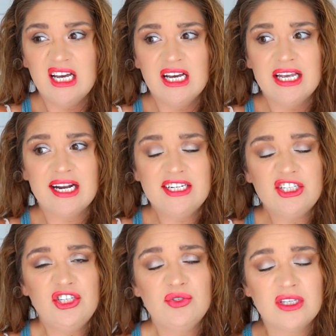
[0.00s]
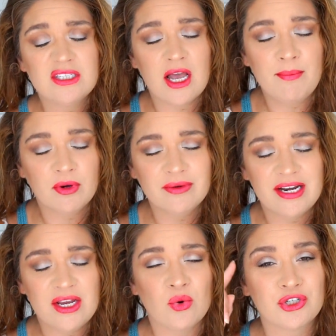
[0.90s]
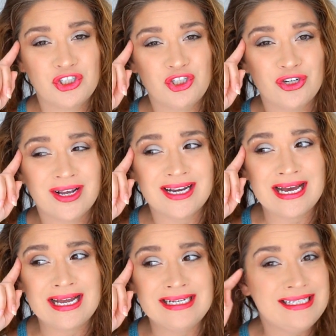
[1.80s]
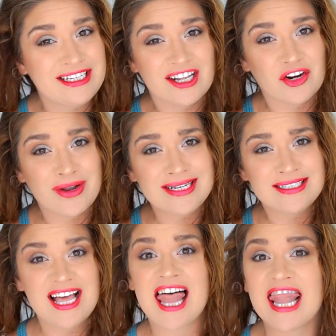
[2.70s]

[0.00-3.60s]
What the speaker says: can I just use this up already, or should I declutter it?